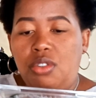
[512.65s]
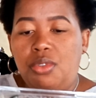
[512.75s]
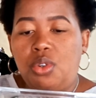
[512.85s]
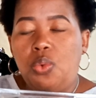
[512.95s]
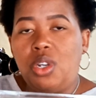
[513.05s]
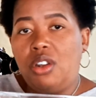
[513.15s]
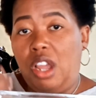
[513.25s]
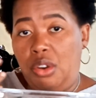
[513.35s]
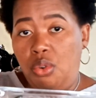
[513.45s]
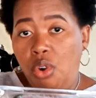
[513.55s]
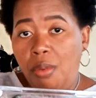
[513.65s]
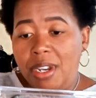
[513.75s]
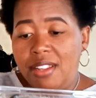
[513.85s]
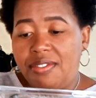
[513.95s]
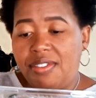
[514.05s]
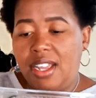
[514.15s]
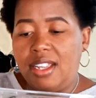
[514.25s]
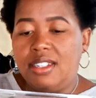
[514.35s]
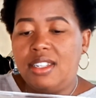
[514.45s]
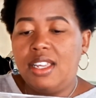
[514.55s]
So what I normally
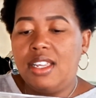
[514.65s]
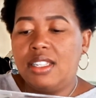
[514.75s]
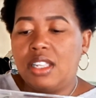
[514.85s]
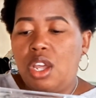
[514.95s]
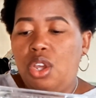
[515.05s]
find is